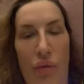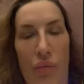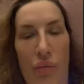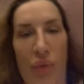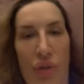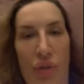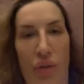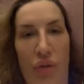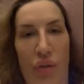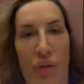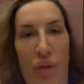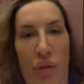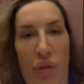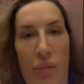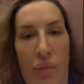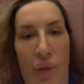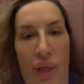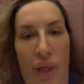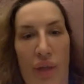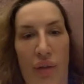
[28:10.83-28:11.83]
let me just go
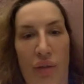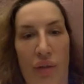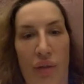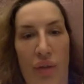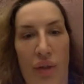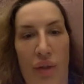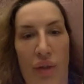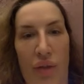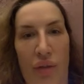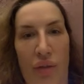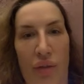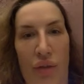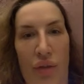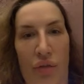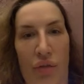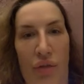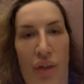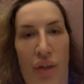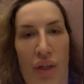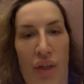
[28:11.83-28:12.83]
back to this.
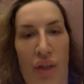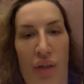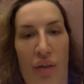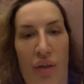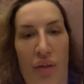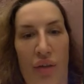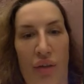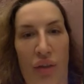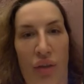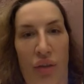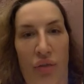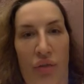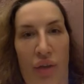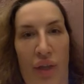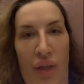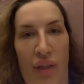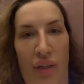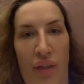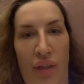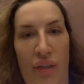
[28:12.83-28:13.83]
Sorry, I should have
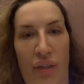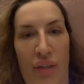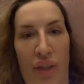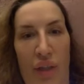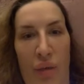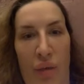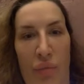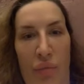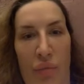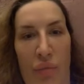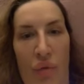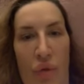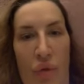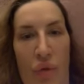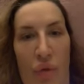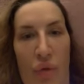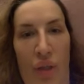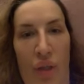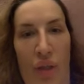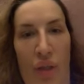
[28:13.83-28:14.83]
had this separate on